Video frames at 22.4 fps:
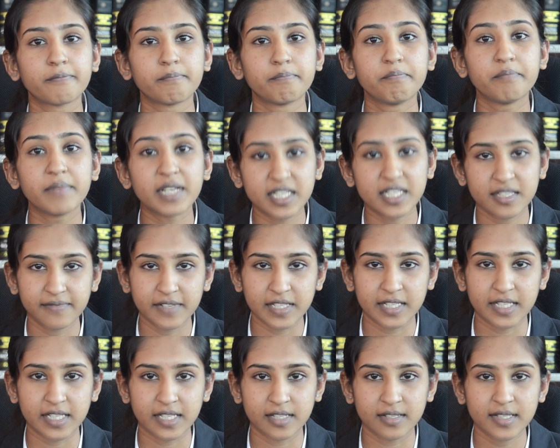
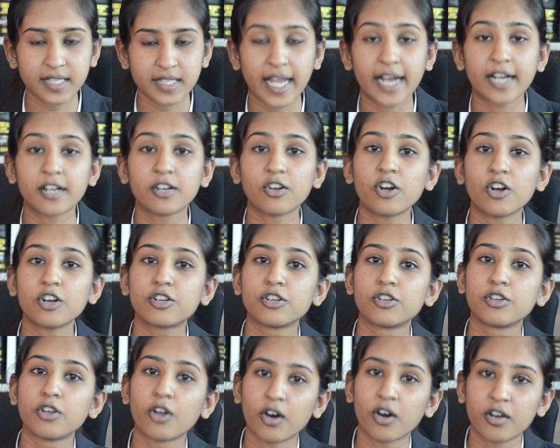misfeasance and not
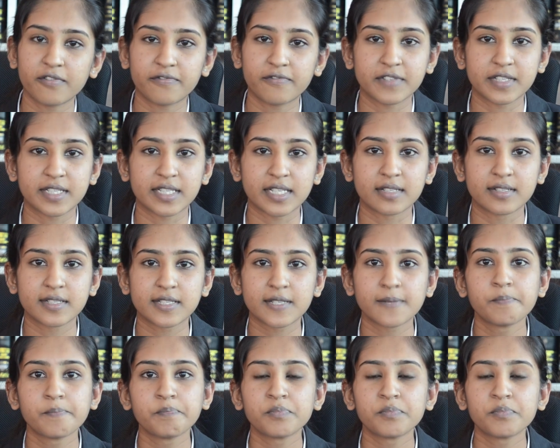non-feasance.